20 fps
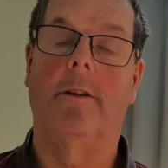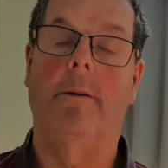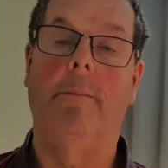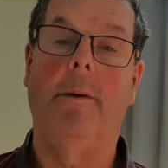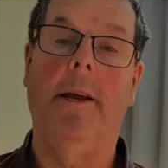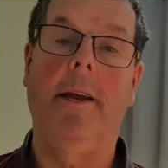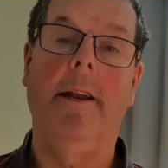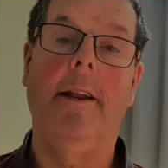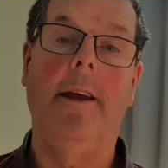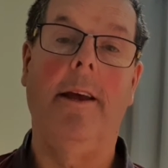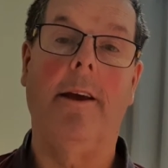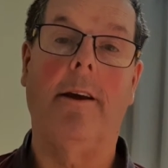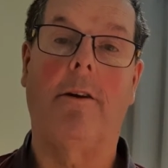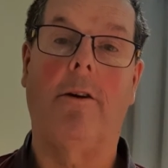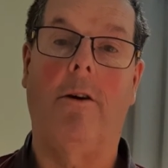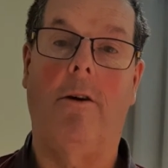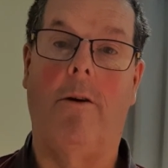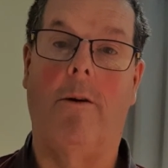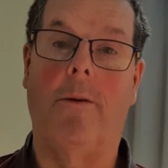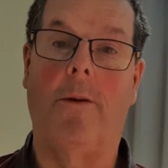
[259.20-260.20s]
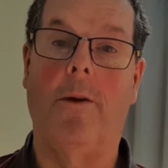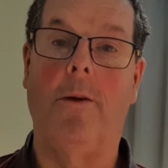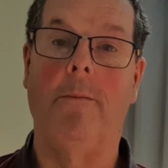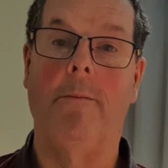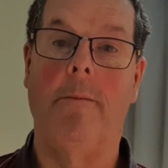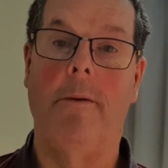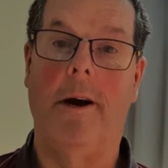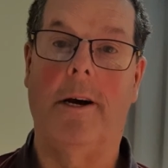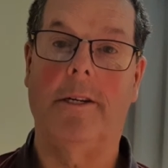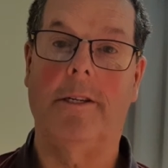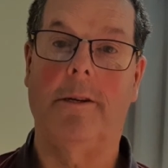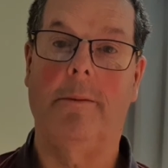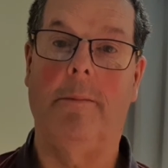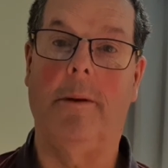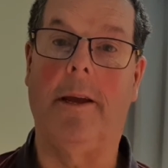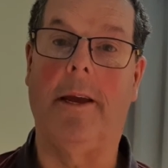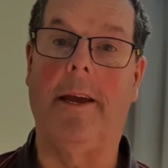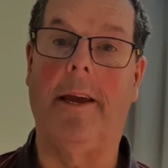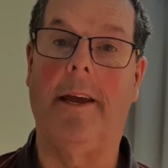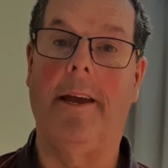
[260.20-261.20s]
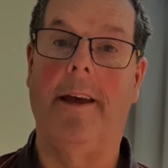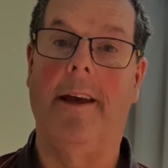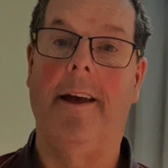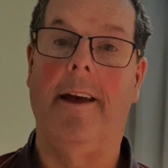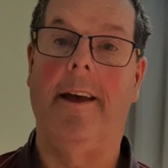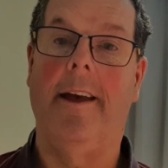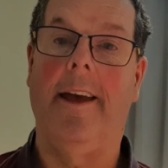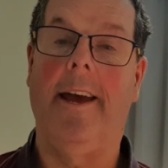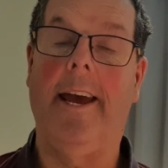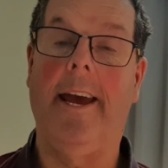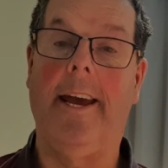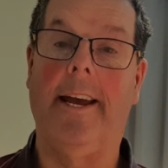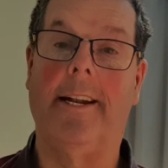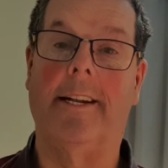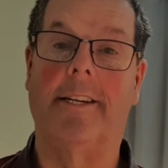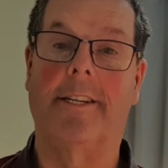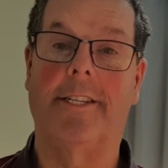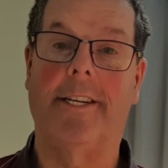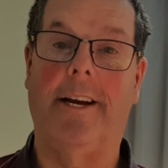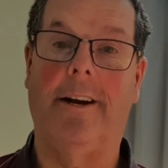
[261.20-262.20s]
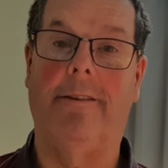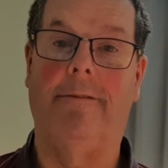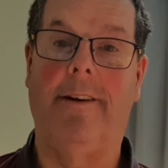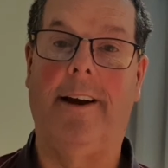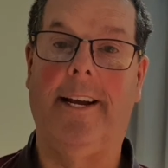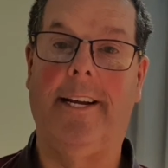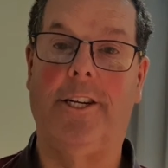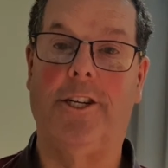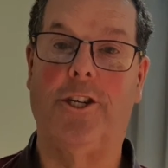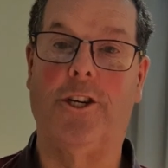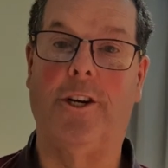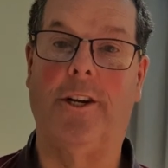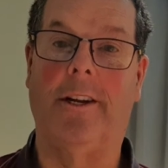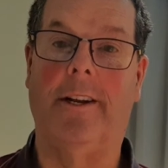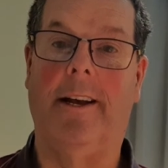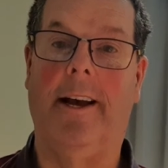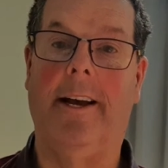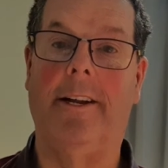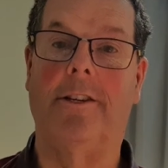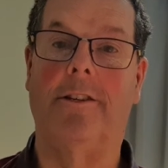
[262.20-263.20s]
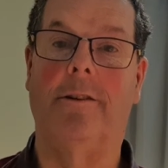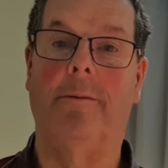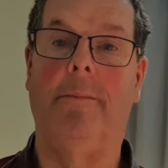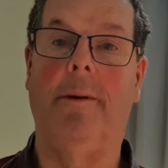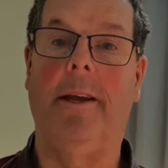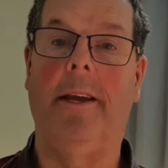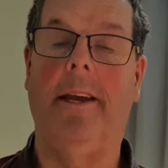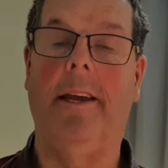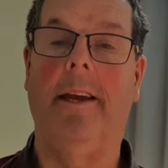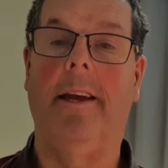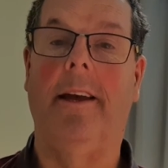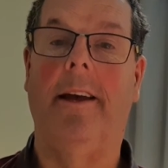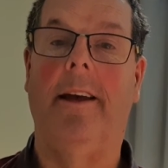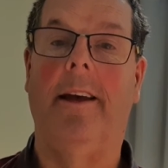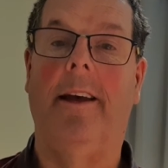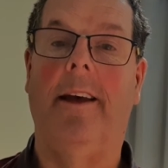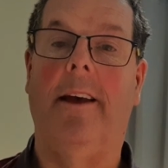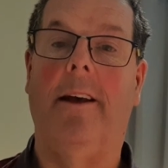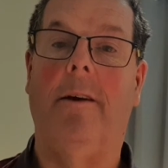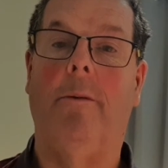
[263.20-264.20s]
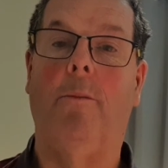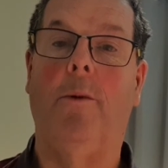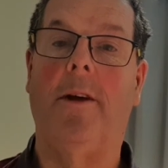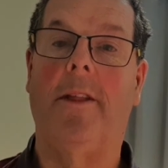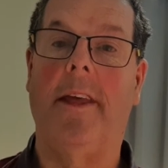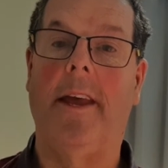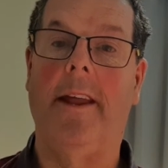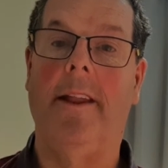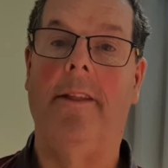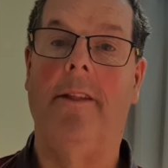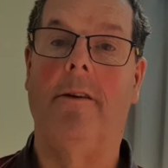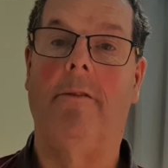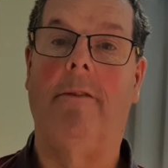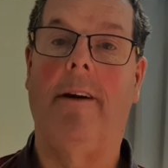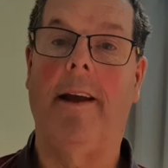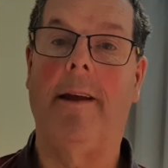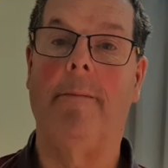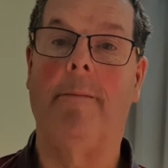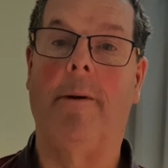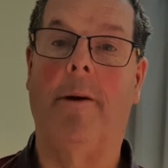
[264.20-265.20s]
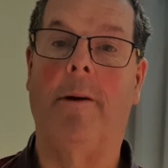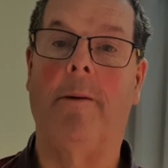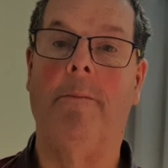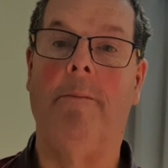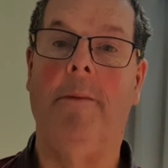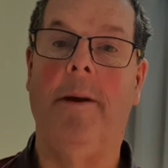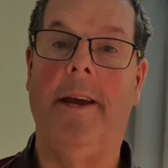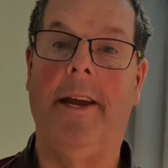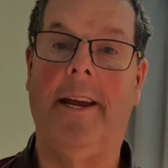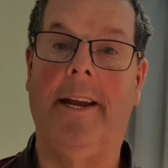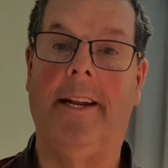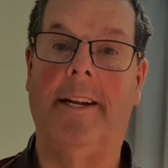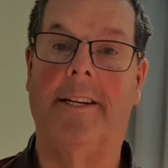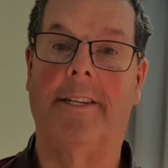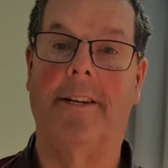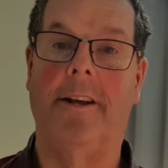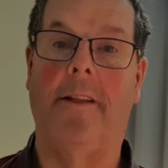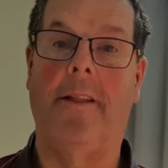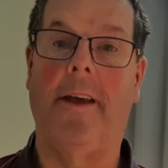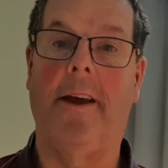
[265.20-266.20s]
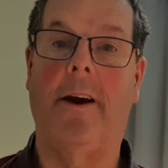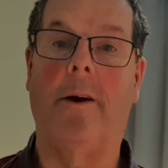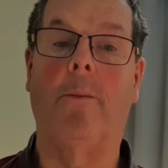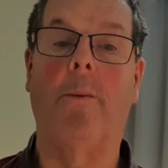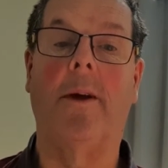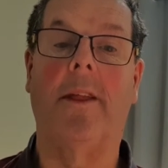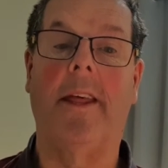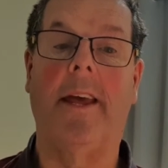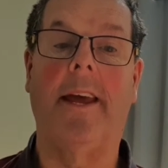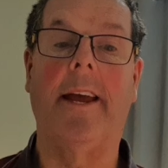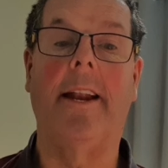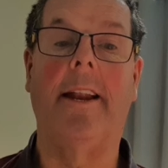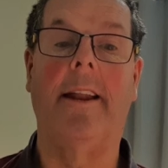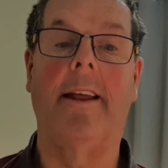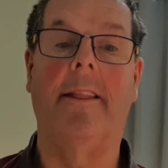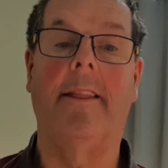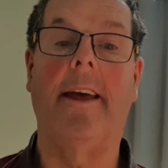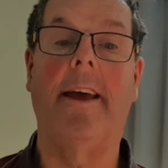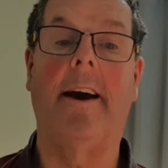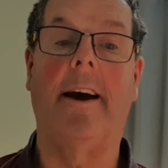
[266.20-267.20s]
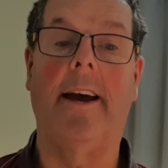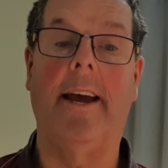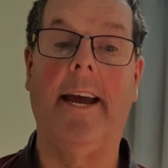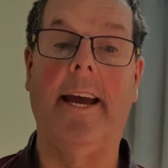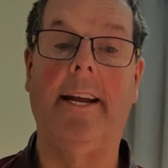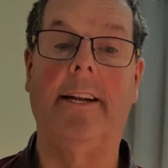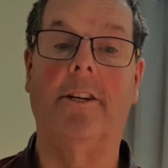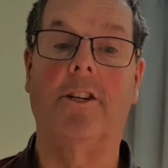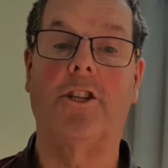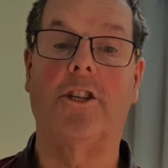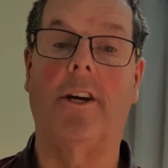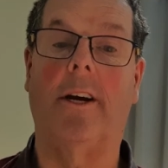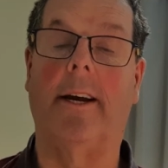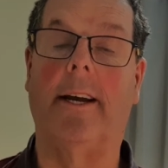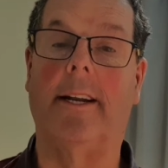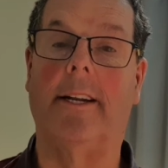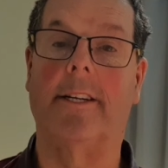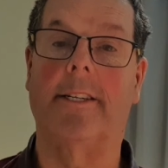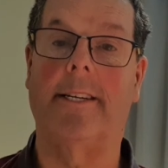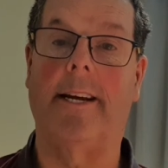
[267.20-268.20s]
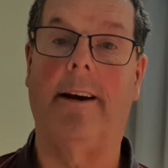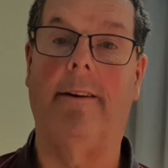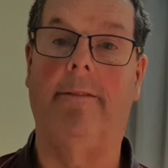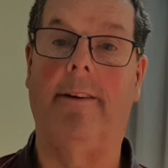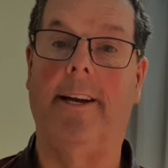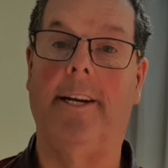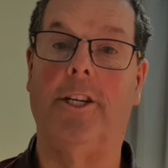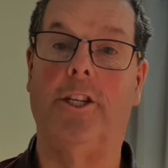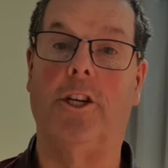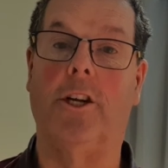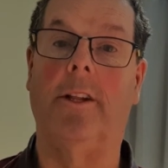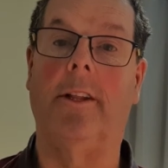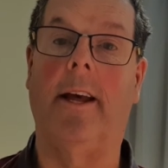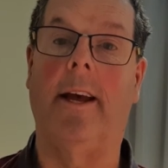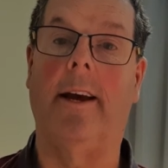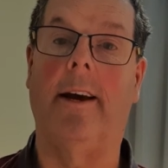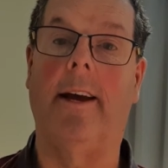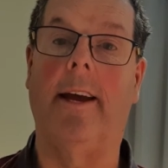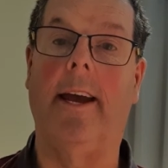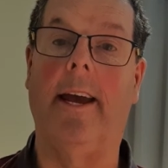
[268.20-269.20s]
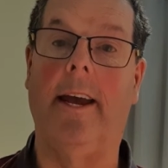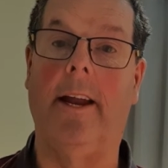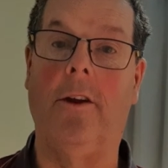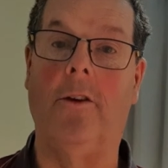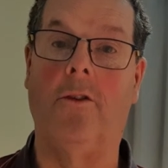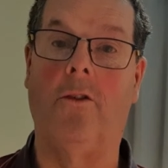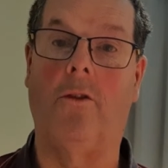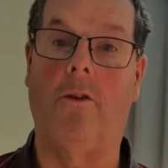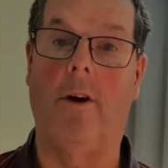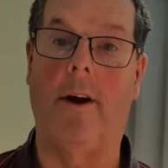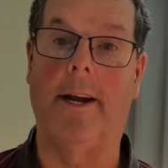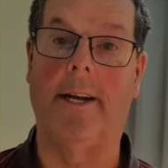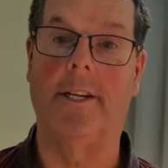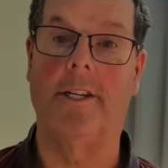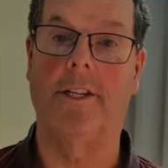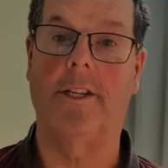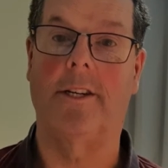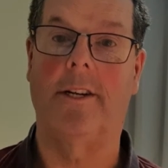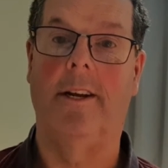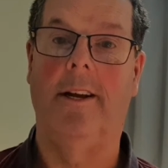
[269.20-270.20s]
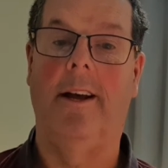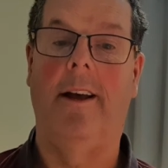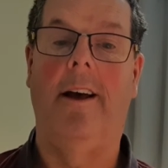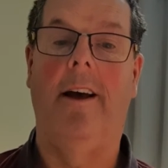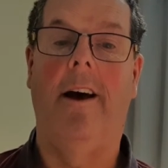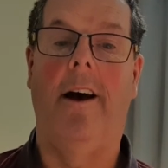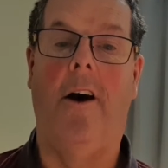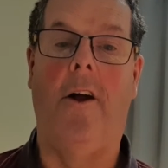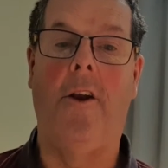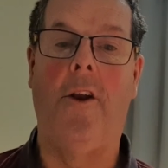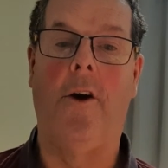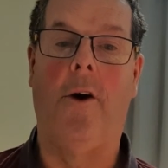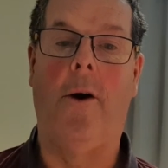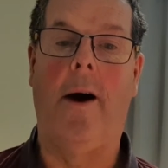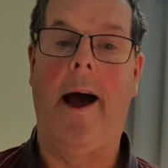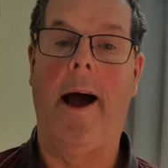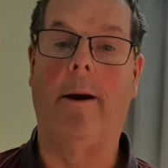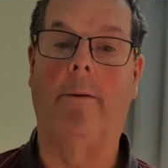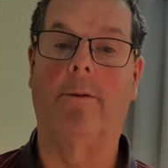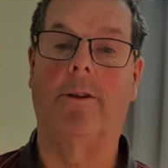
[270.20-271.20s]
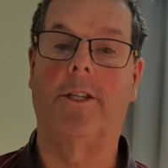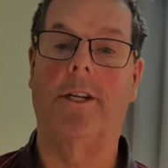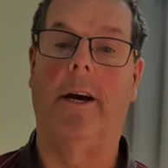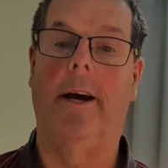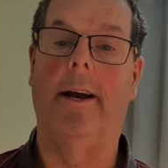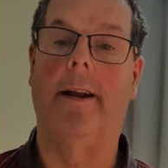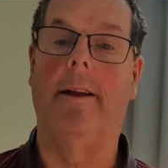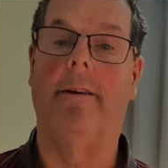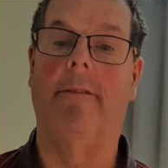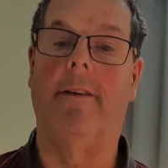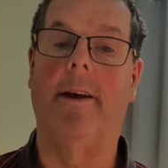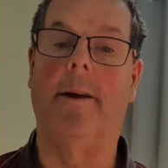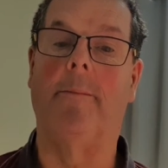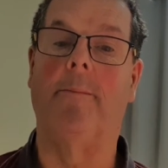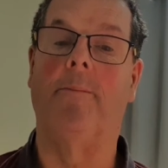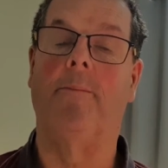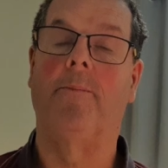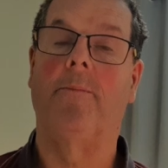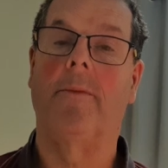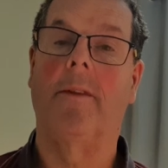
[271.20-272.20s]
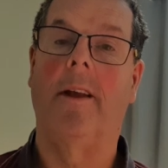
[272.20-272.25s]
To be near God, you must be in salvation, and to be within the rainbow means that they are within, they are inside salvation, they are in Christ and not outside of him.